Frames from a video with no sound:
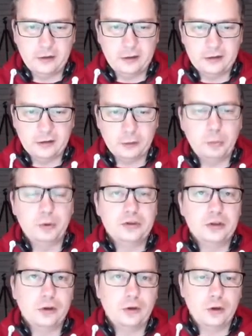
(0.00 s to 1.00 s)
You can just
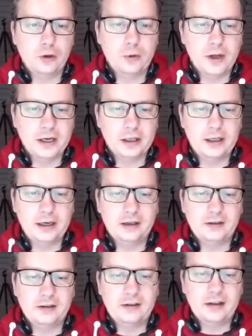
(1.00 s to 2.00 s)
put your Google
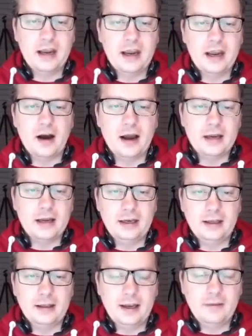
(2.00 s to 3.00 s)
Analytics
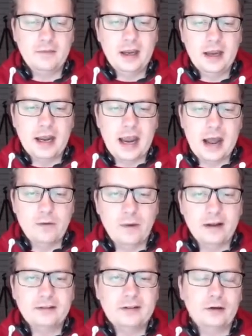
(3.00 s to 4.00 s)
ID there. And
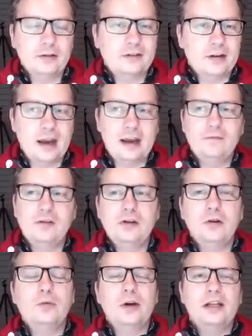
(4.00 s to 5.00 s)
once you're saved,
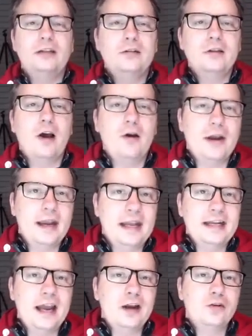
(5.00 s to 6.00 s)
you're ready to go
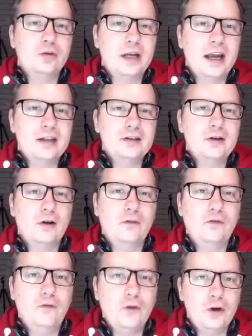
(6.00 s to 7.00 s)
ahead and create your
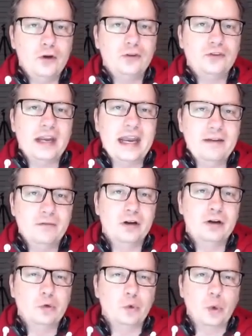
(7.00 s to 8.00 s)
first
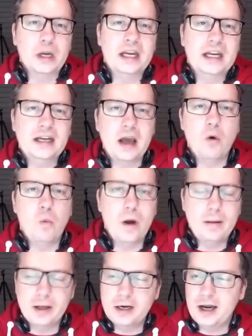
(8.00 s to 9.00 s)
evergreen
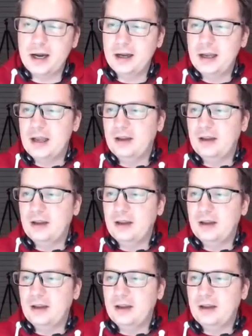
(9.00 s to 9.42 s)
webinar.